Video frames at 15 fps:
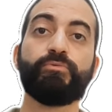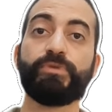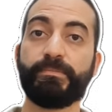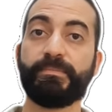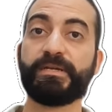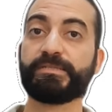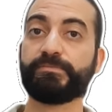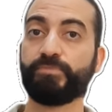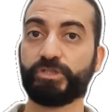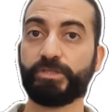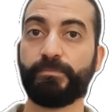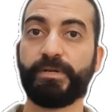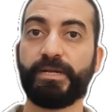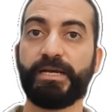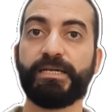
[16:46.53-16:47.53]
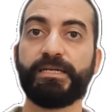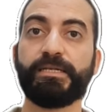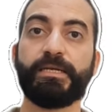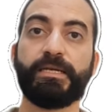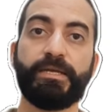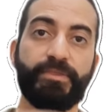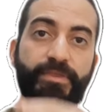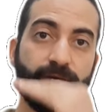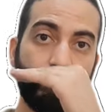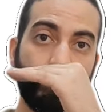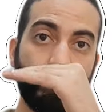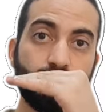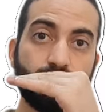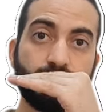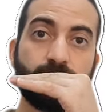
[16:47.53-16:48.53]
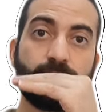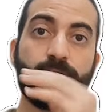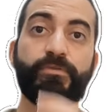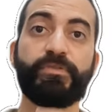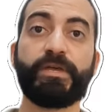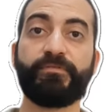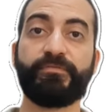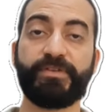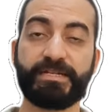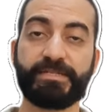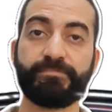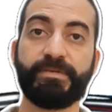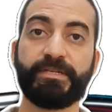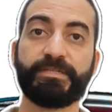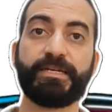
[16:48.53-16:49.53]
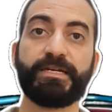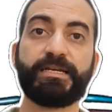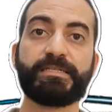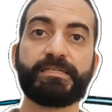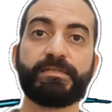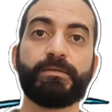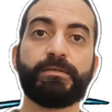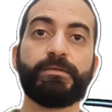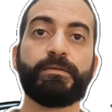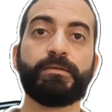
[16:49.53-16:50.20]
we must multiply the rows of the first matrix